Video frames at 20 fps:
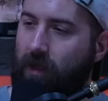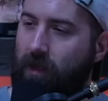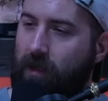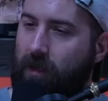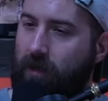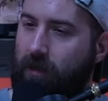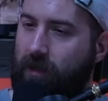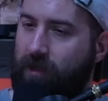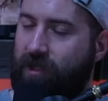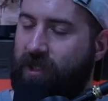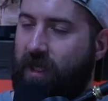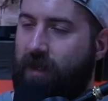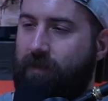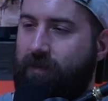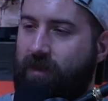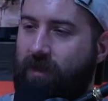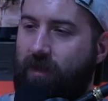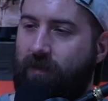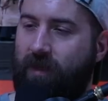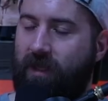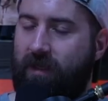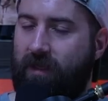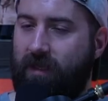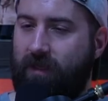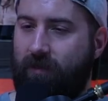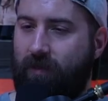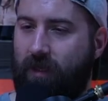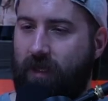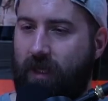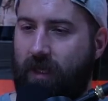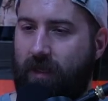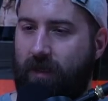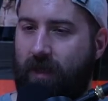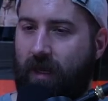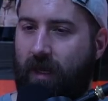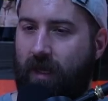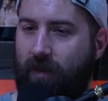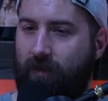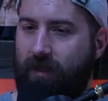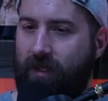little ashamed to admit this, but uh, the
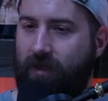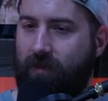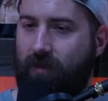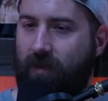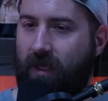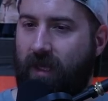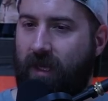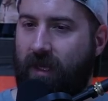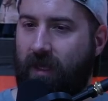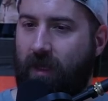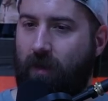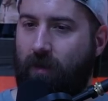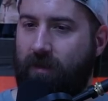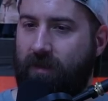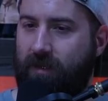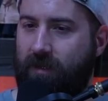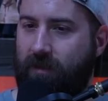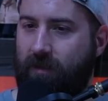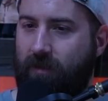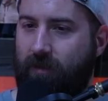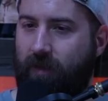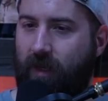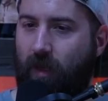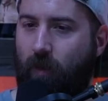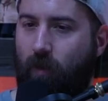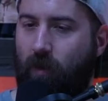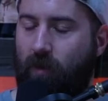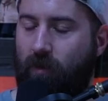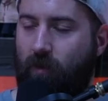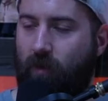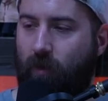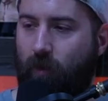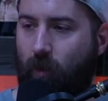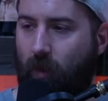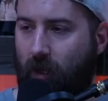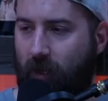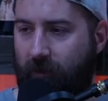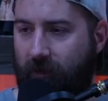Ottomans were kind of going until about World War One,